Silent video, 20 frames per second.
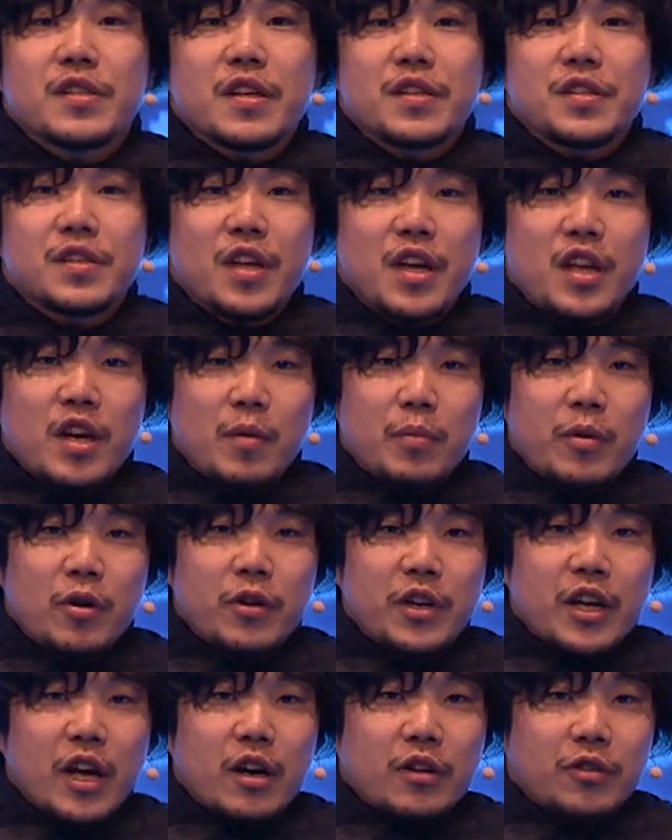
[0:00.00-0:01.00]

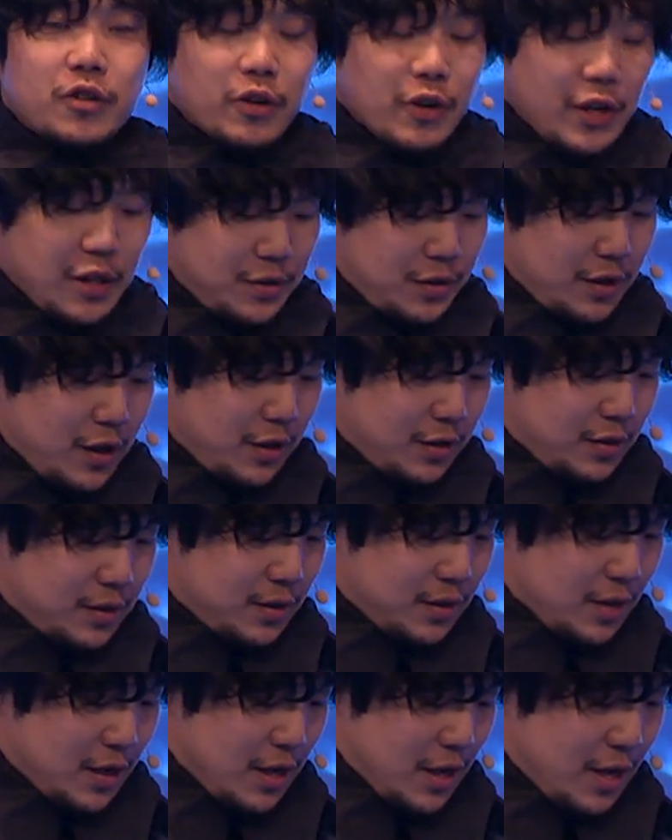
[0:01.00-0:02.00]
sustainable
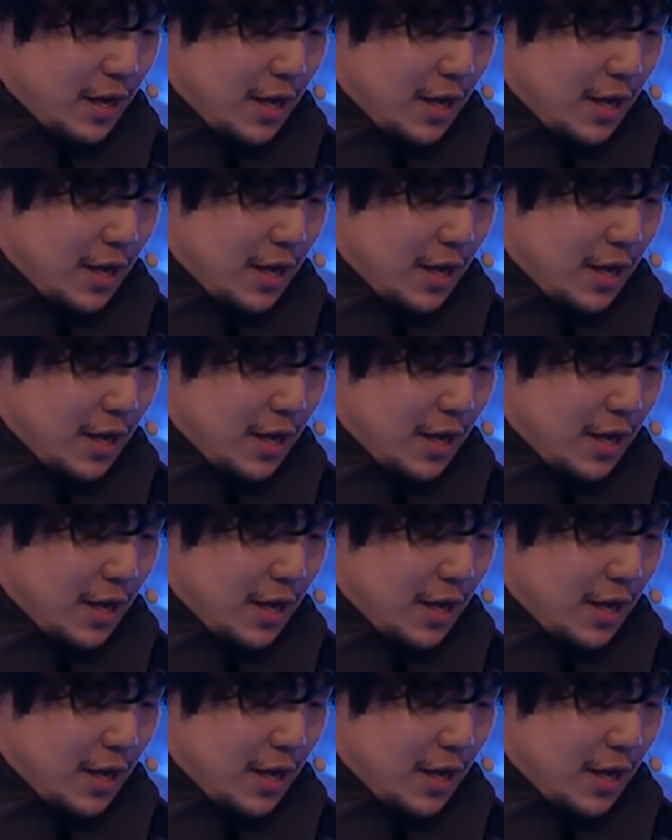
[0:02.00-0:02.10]
characteristics